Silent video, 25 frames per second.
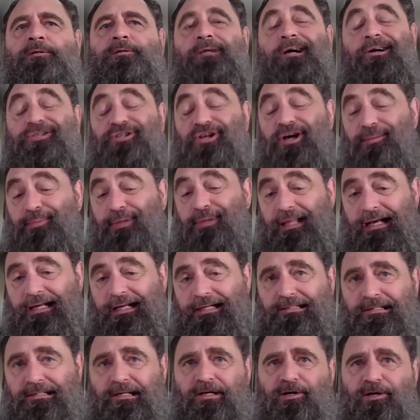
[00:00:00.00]
On top of that,
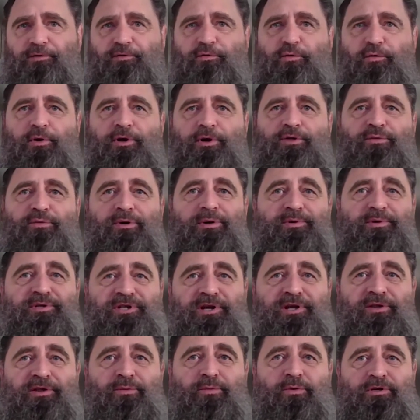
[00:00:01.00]

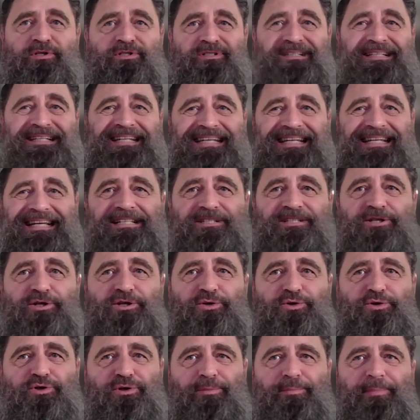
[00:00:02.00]
43% of the world's leading
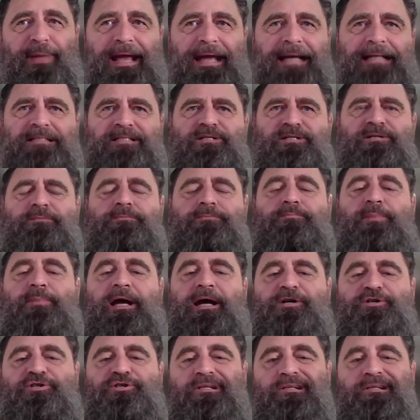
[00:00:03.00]
institutional banks may
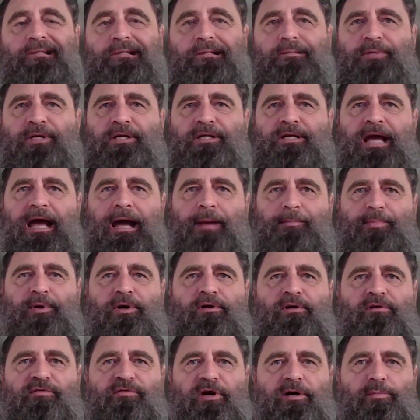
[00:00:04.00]
actually limit
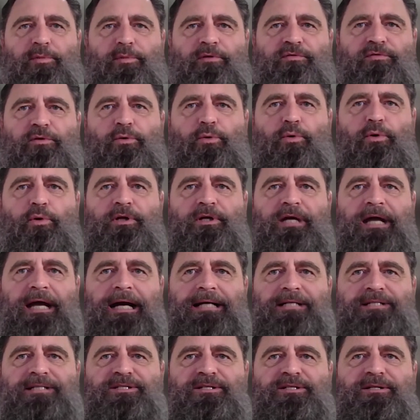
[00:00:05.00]
capital available for oil and
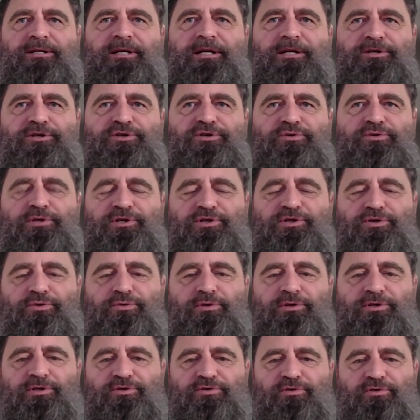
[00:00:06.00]
gas industries due
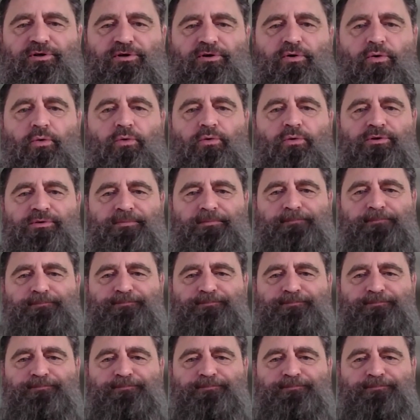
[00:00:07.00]
to stricter goals.